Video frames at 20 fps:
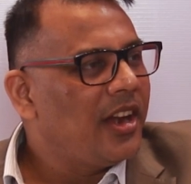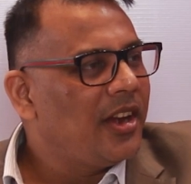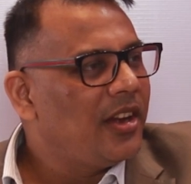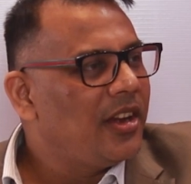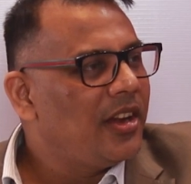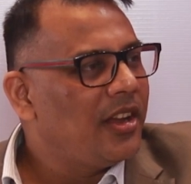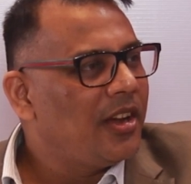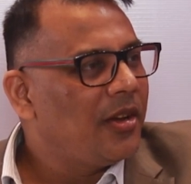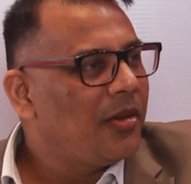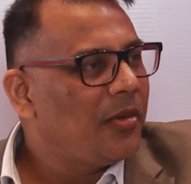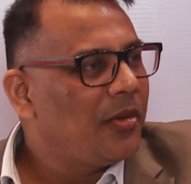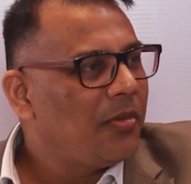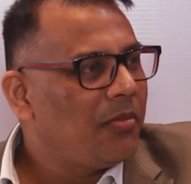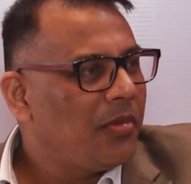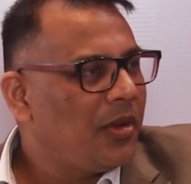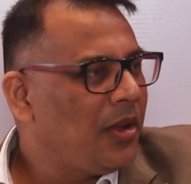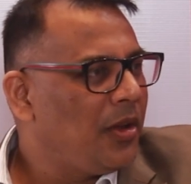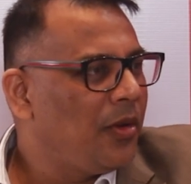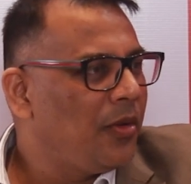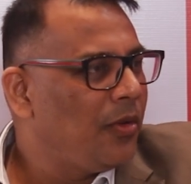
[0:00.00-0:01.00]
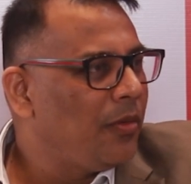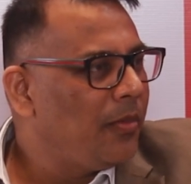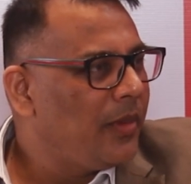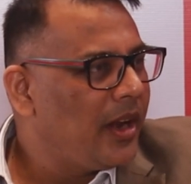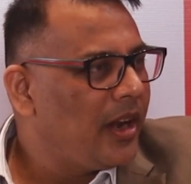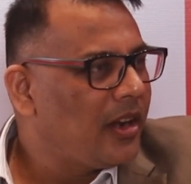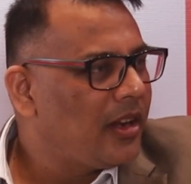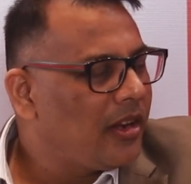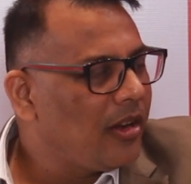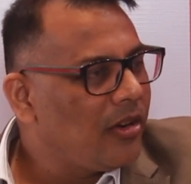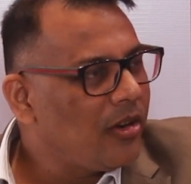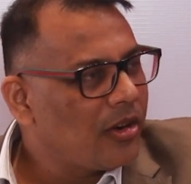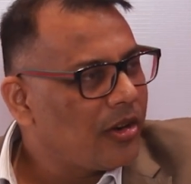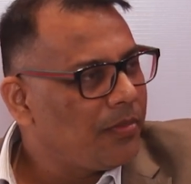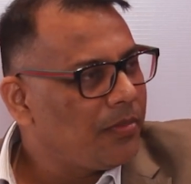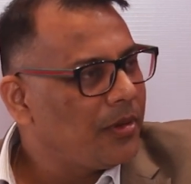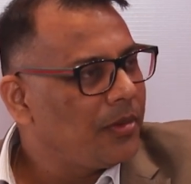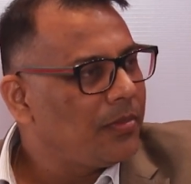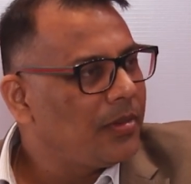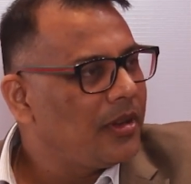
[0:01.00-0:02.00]
And uh, you met a lot
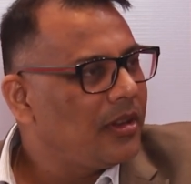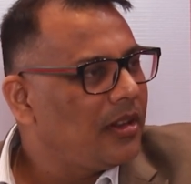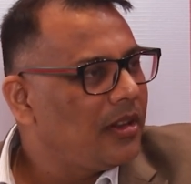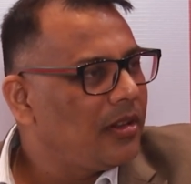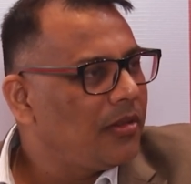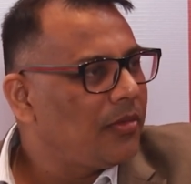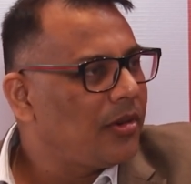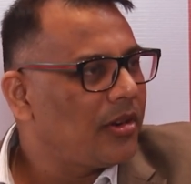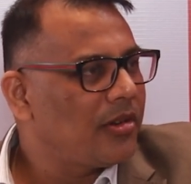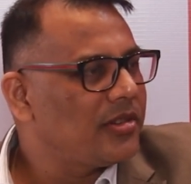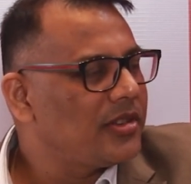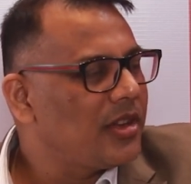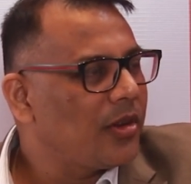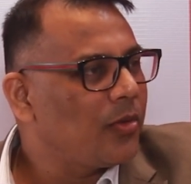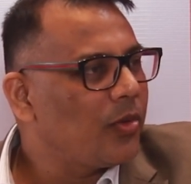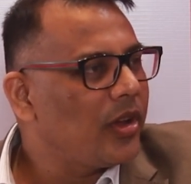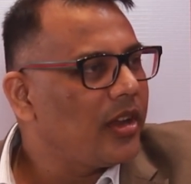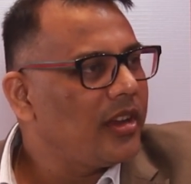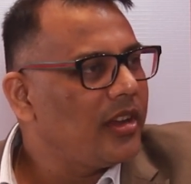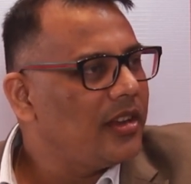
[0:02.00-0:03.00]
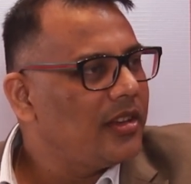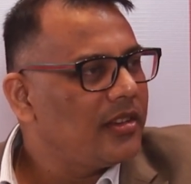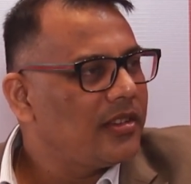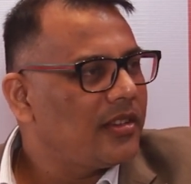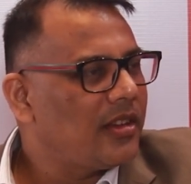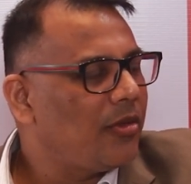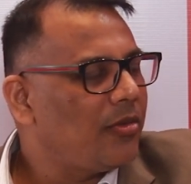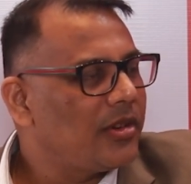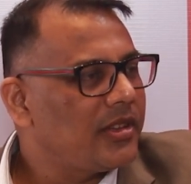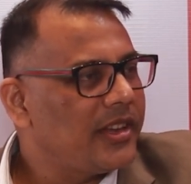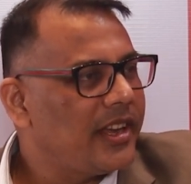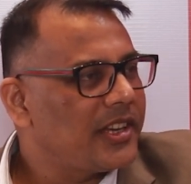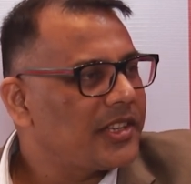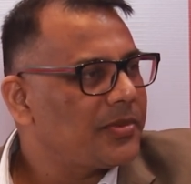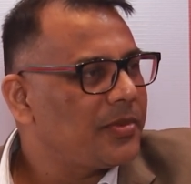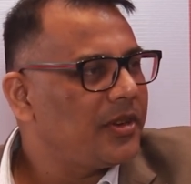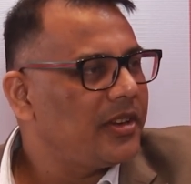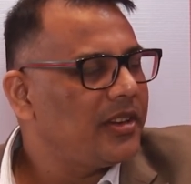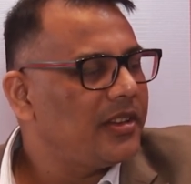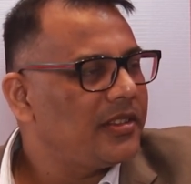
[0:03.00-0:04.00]
of people. What was the queries? How was the
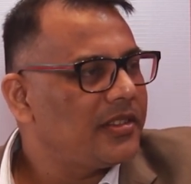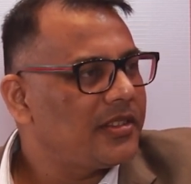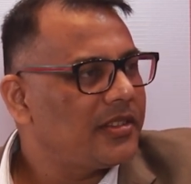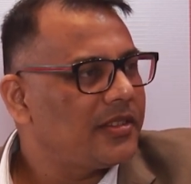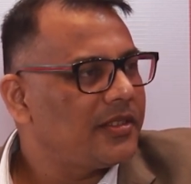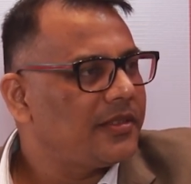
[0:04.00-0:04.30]
experience?